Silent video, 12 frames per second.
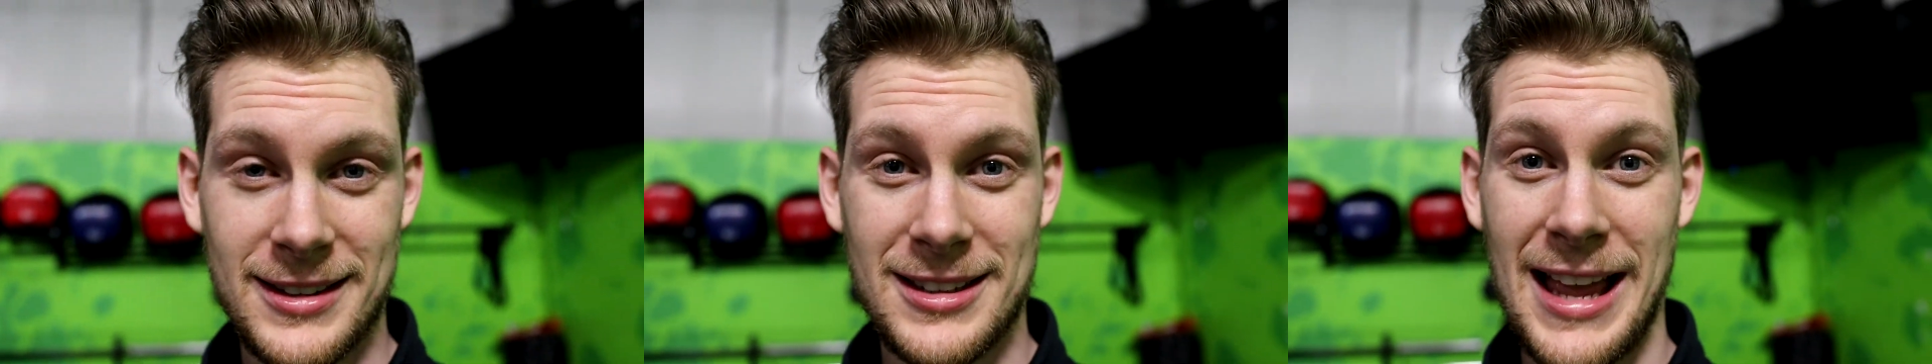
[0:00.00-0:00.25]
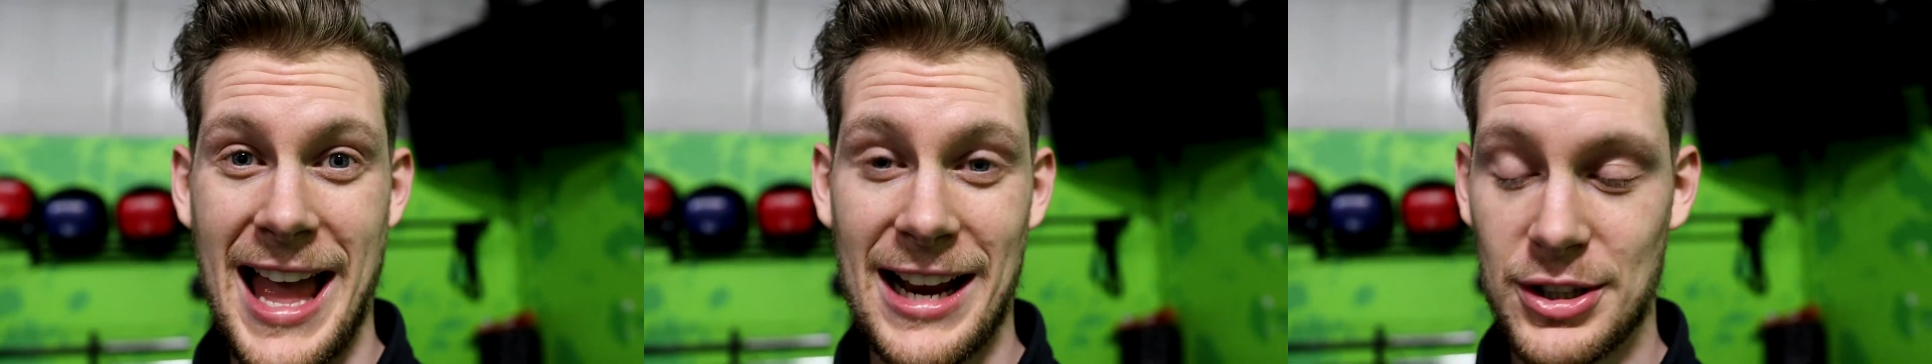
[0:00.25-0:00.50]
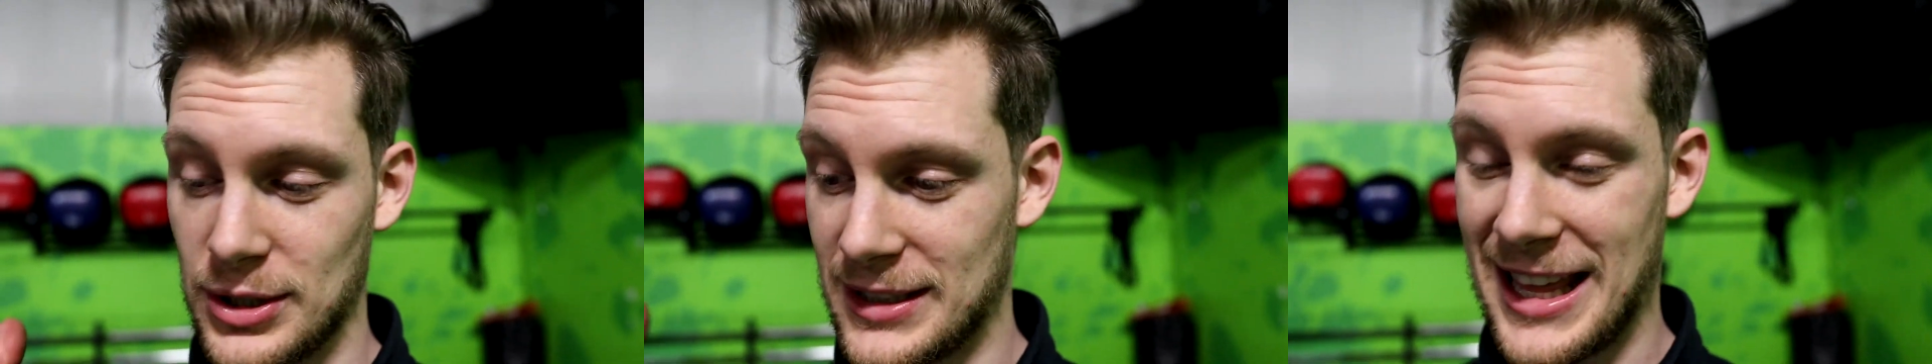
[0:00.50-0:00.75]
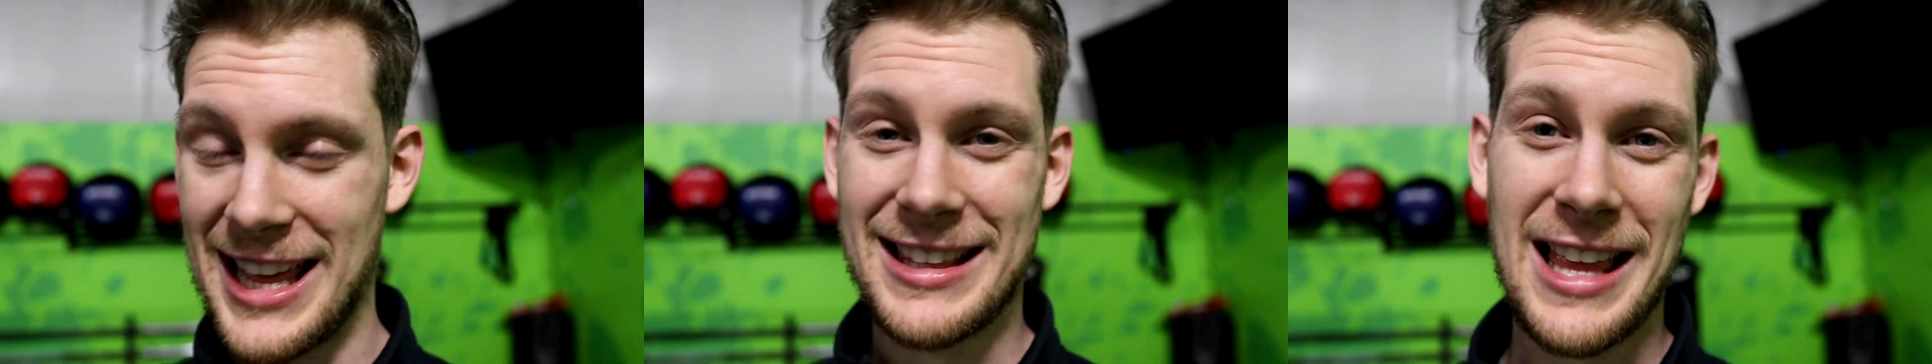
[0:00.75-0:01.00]
to actually
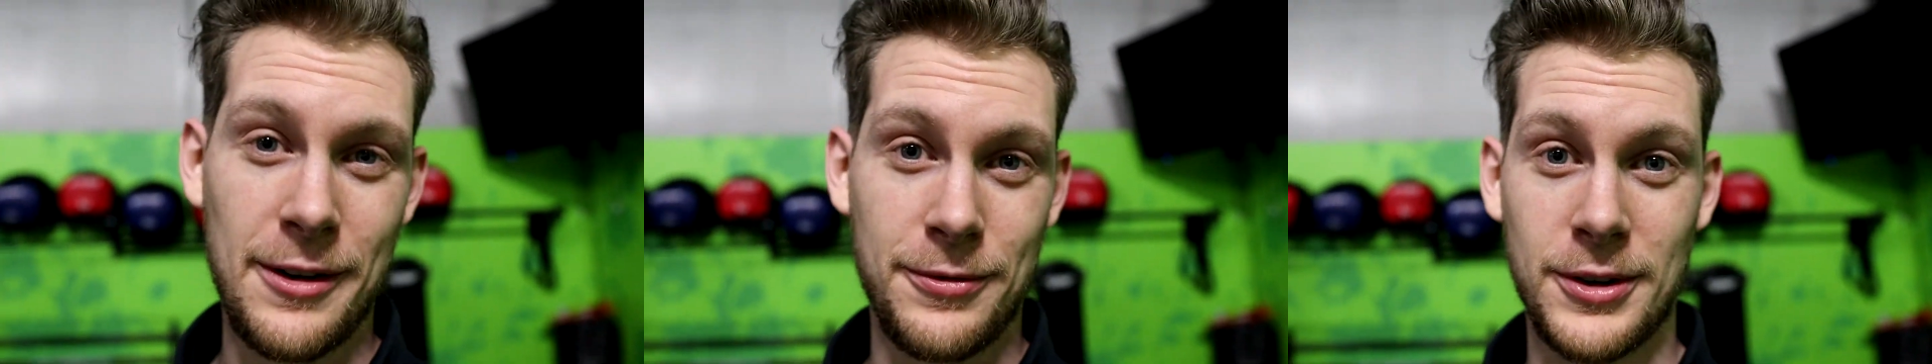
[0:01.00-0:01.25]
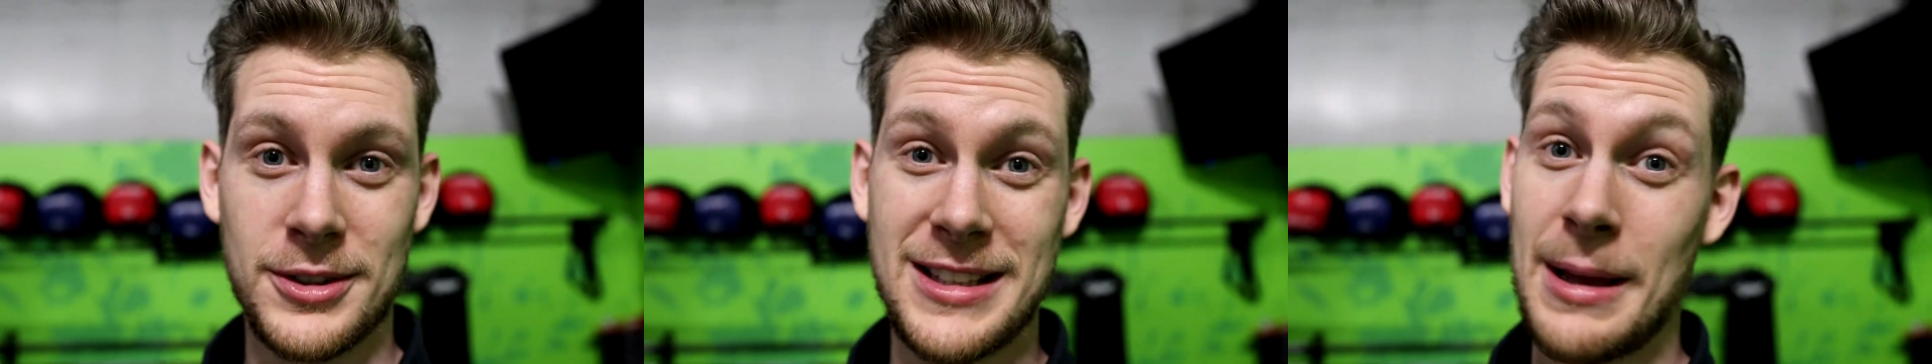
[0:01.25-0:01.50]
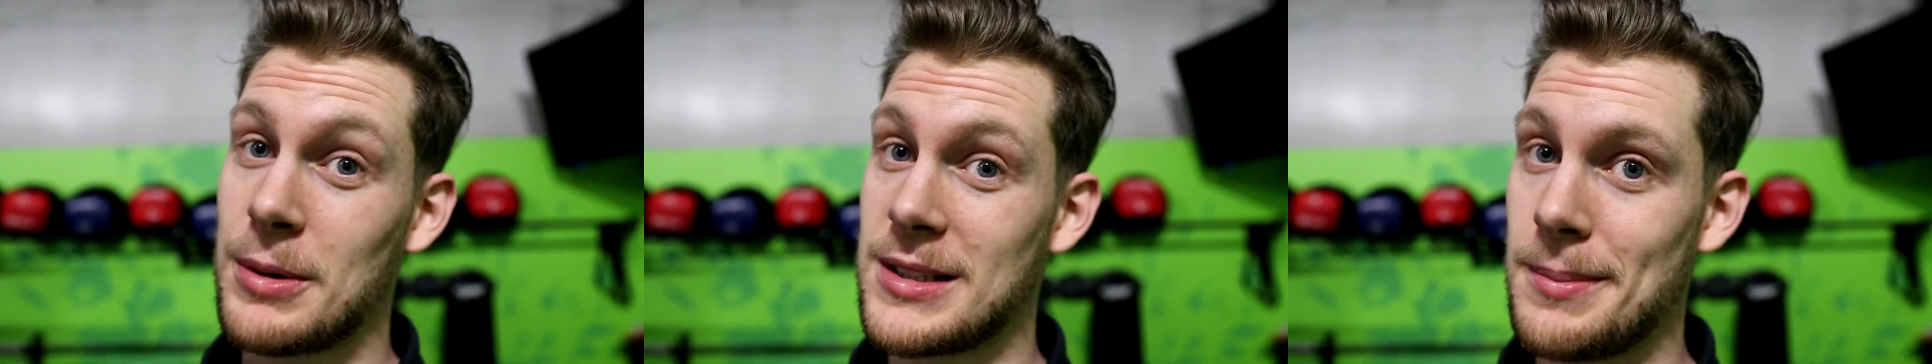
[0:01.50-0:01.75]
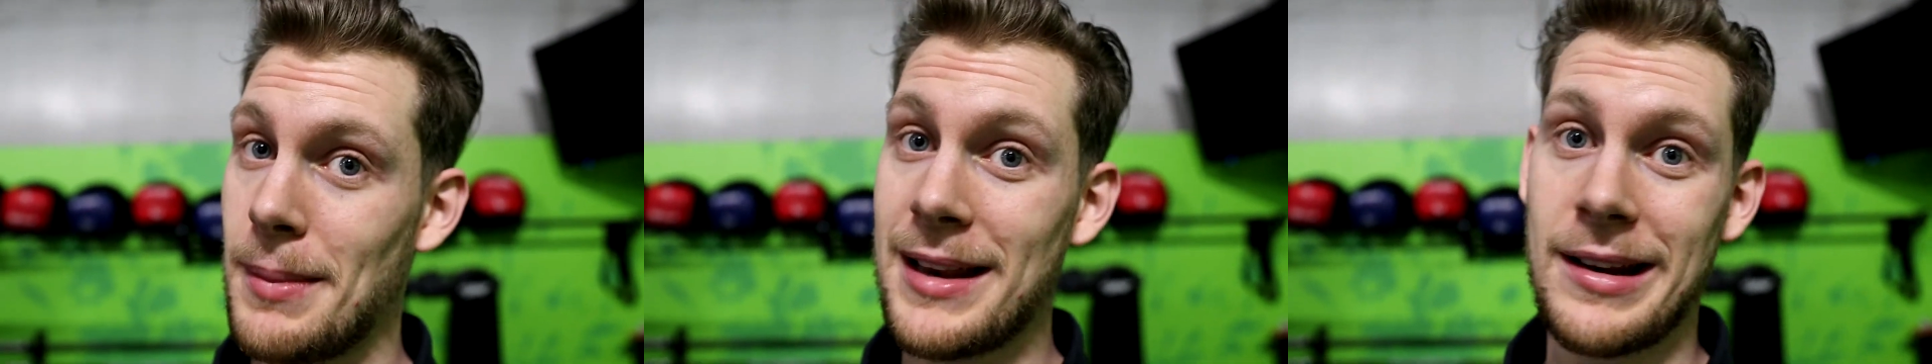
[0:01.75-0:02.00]
take that first step,
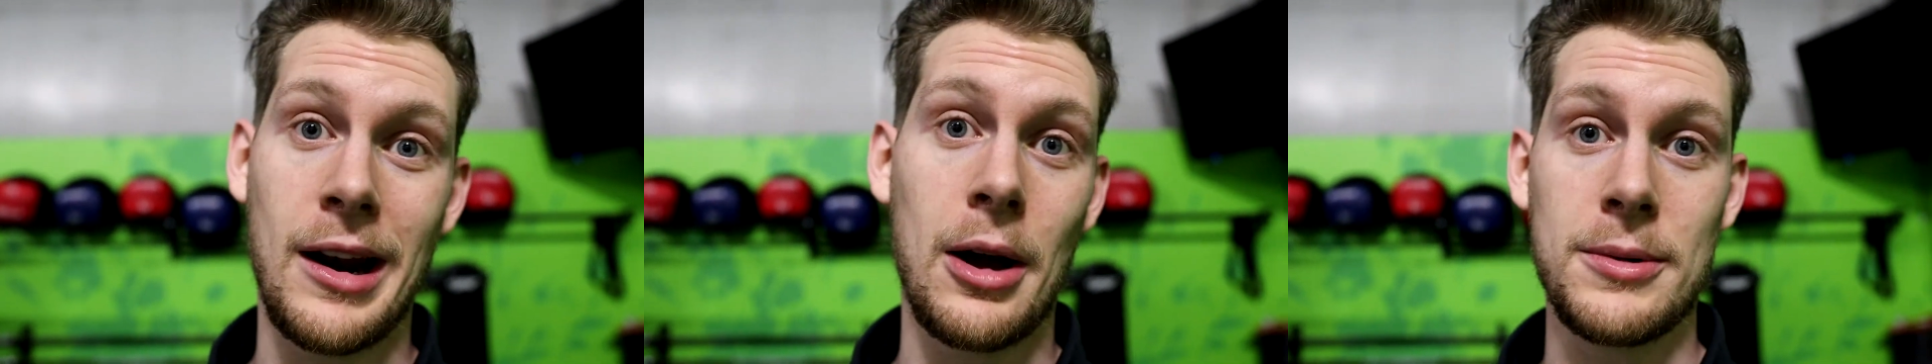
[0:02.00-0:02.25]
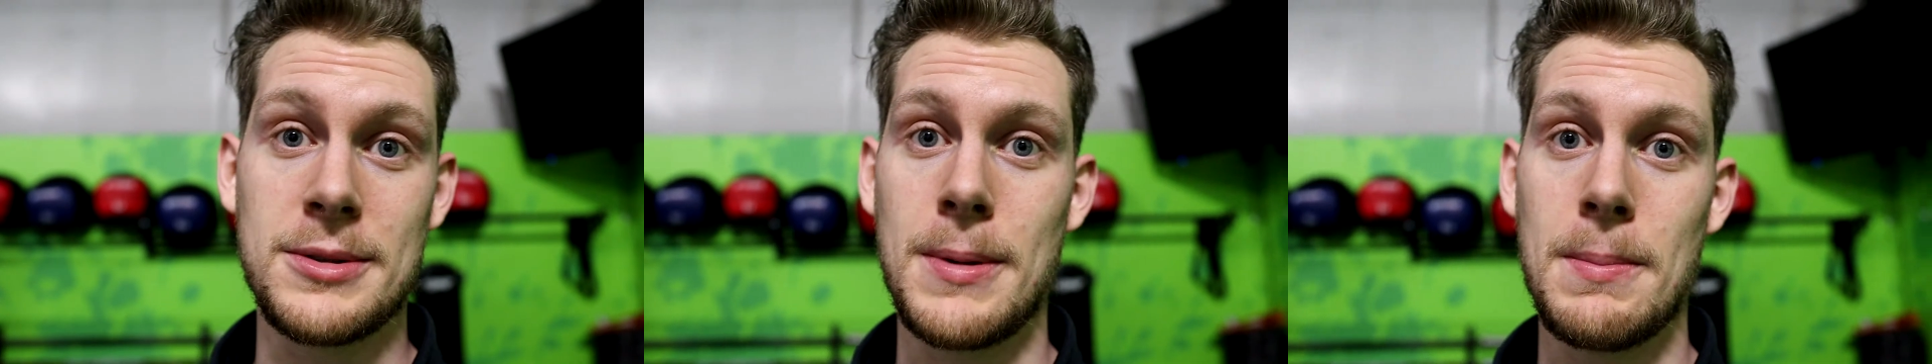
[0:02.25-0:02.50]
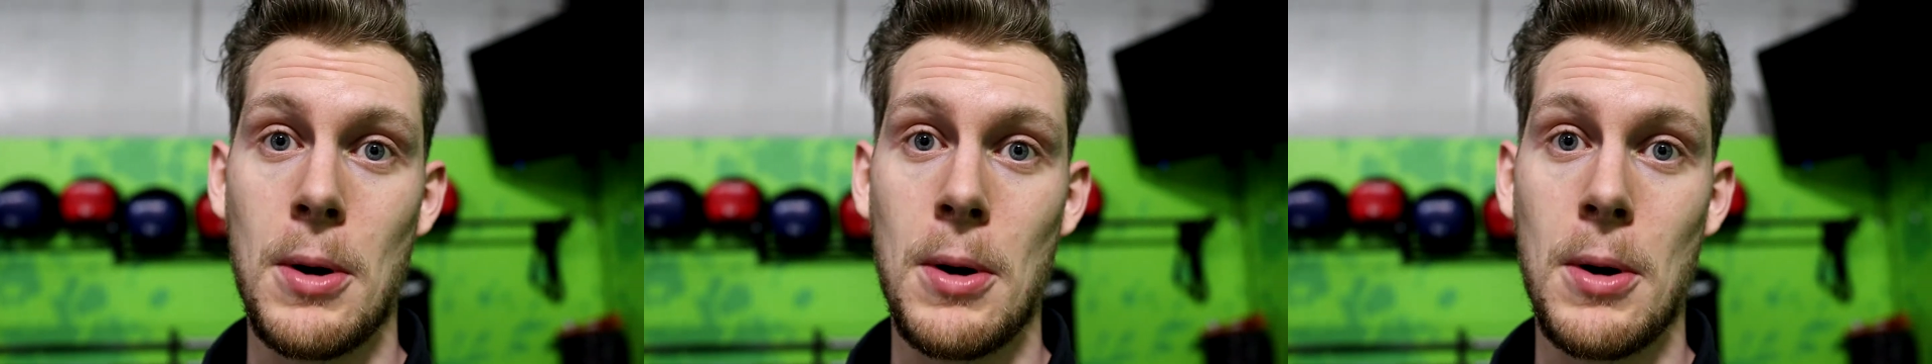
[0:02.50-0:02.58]
because you might not always be